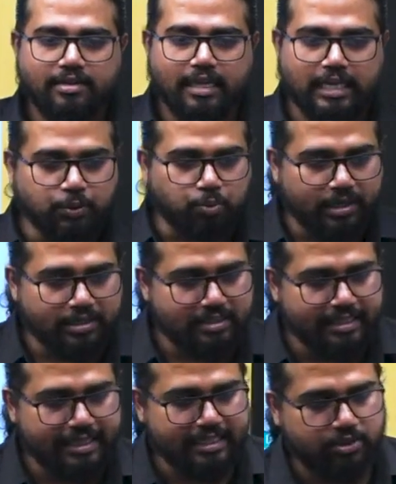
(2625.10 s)

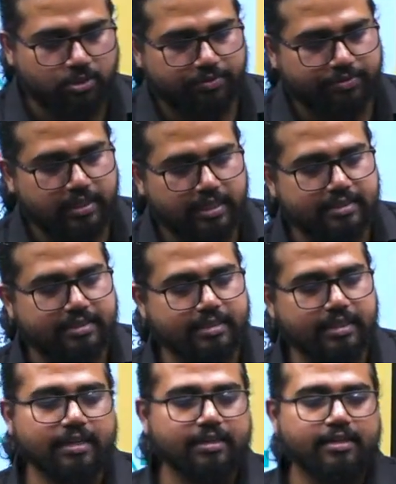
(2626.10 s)
XYZ nature of the
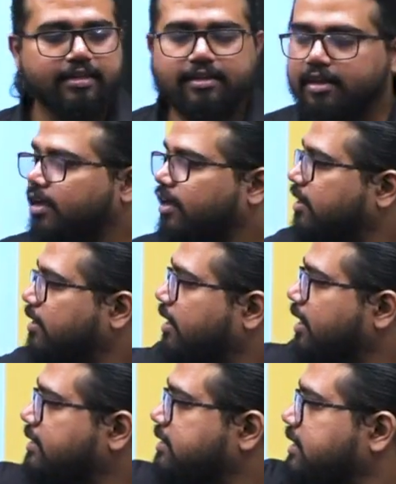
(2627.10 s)
country.
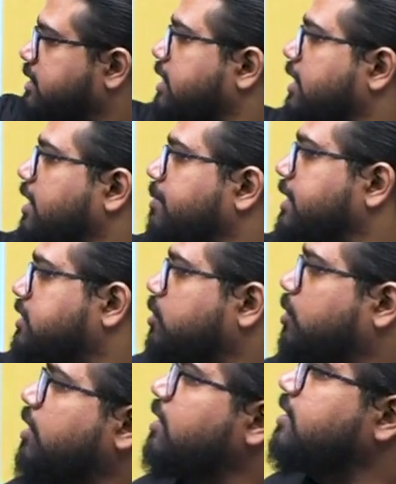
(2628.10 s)
And this trilemma is
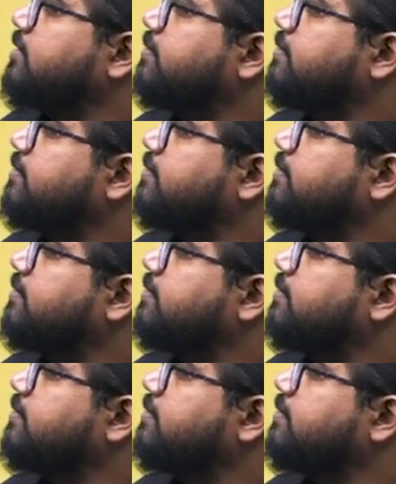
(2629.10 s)
called